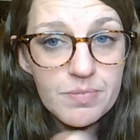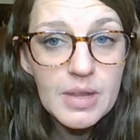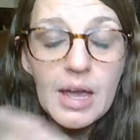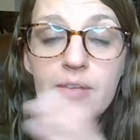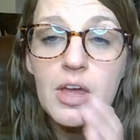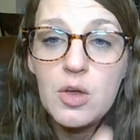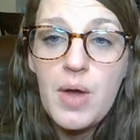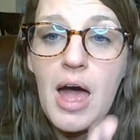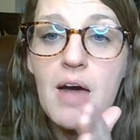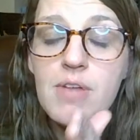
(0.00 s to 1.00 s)
And that you
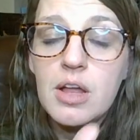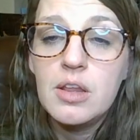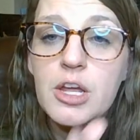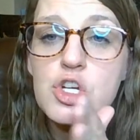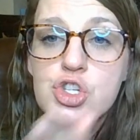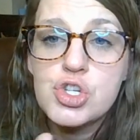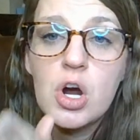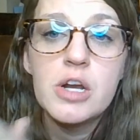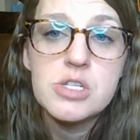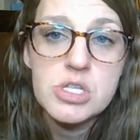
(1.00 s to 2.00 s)
have a clear
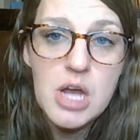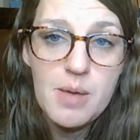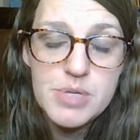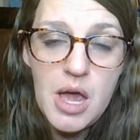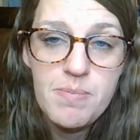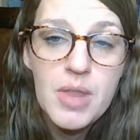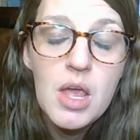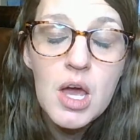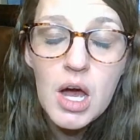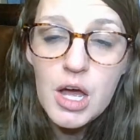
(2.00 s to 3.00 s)
start and stop time.
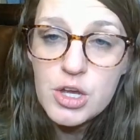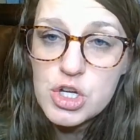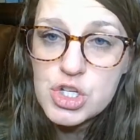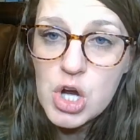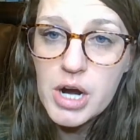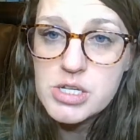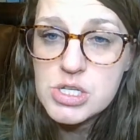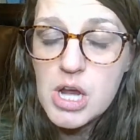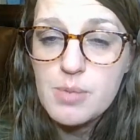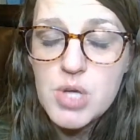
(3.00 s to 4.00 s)
Your start and
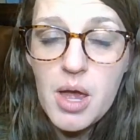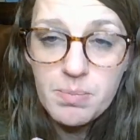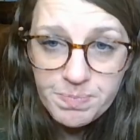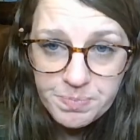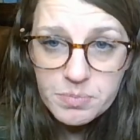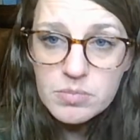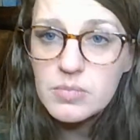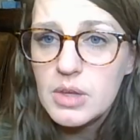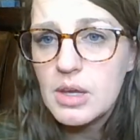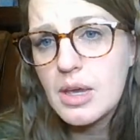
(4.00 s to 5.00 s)
stop time
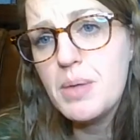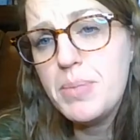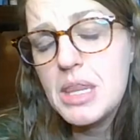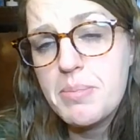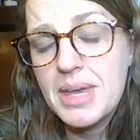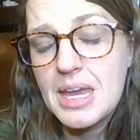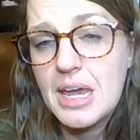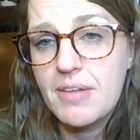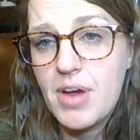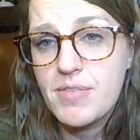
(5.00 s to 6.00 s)
can be the
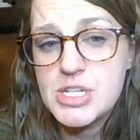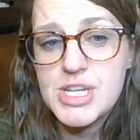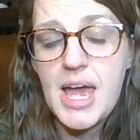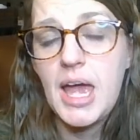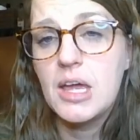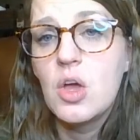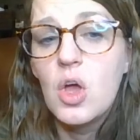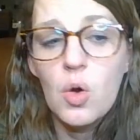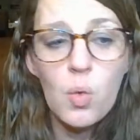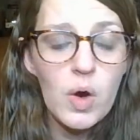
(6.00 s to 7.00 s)
beginning of every day,
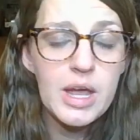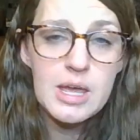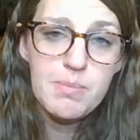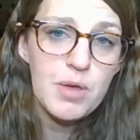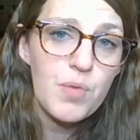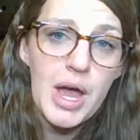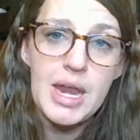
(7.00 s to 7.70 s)
or it can be right